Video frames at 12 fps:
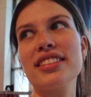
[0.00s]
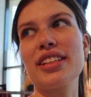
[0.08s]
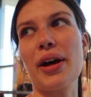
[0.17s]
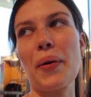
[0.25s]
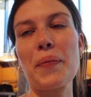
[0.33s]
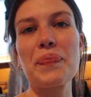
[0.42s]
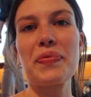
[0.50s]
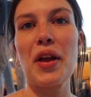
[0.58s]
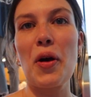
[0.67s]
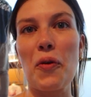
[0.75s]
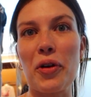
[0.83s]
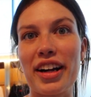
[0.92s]
So
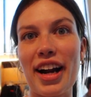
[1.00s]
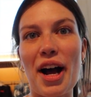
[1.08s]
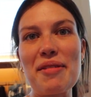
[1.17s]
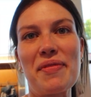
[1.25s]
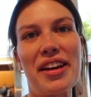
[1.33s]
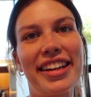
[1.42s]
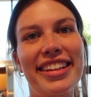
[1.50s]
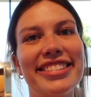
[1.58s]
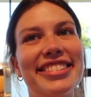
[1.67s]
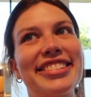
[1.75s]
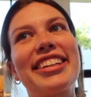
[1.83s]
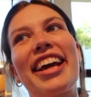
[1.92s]
we're gonna hop in and
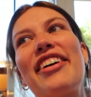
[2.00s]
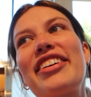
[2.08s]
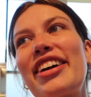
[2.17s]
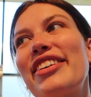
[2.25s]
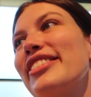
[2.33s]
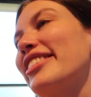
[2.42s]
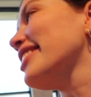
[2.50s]
see how it goes.